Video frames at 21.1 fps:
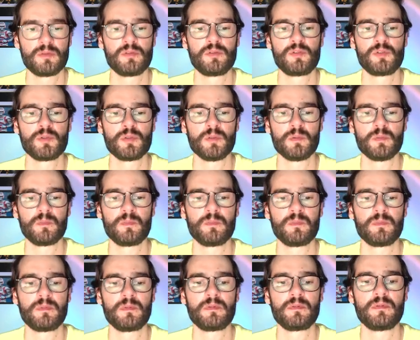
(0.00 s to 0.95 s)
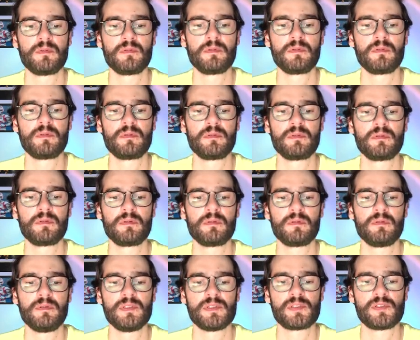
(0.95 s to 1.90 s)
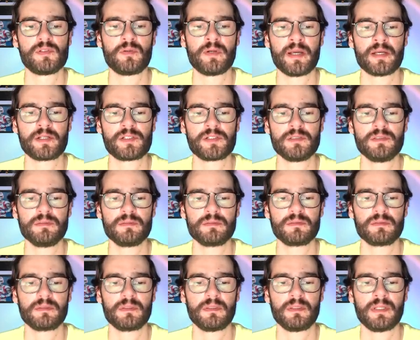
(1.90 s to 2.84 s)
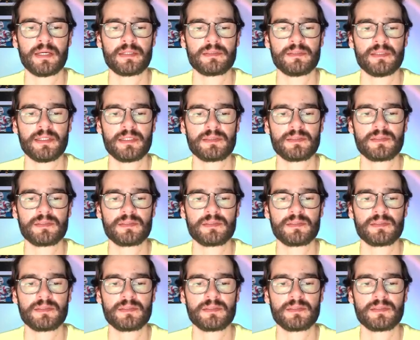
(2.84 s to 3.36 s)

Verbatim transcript: to this direction, like that,